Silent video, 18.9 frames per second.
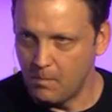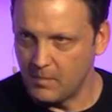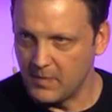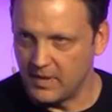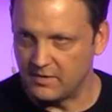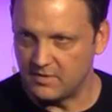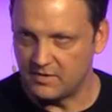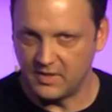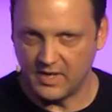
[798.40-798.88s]

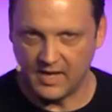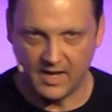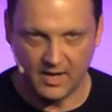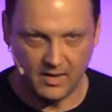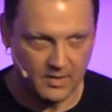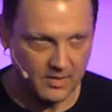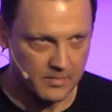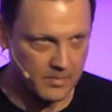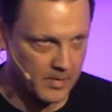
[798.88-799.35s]
It's uh,
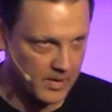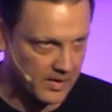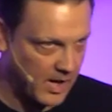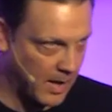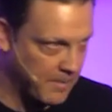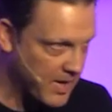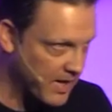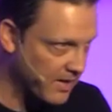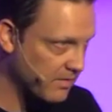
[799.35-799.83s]

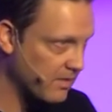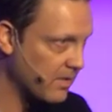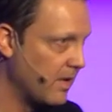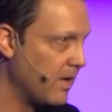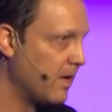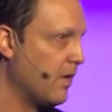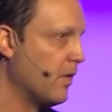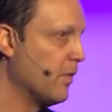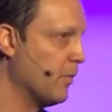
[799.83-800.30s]
come in,
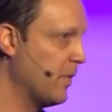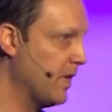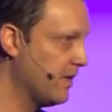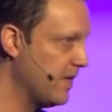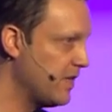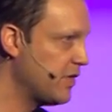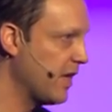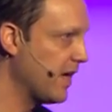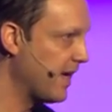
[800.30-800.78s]

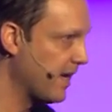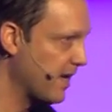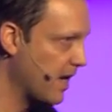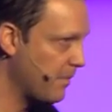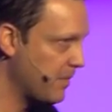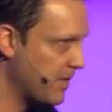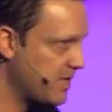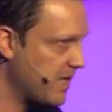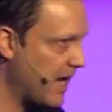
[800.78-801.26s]
really shaken
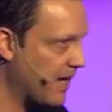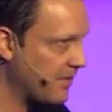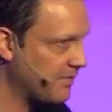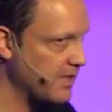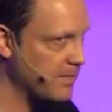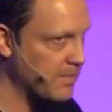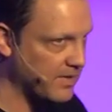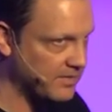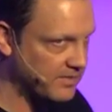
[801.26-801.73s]
up the
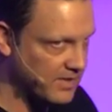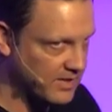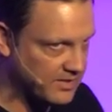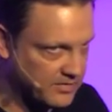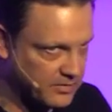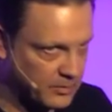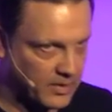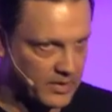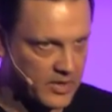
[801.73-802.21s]
taxi
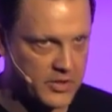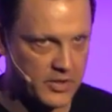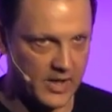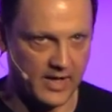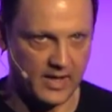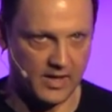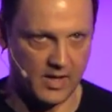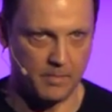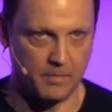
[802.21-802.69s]
business, really
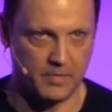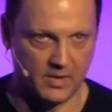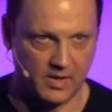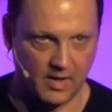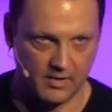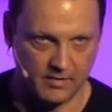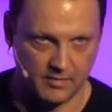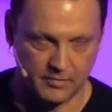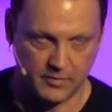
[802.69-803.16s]
shaken up the
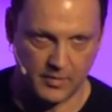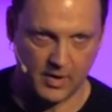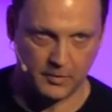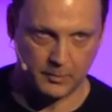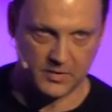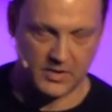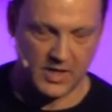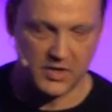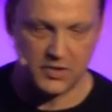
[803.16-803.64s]
kind of
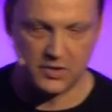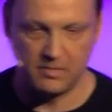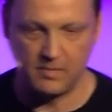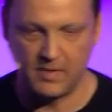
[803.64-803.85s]
transportation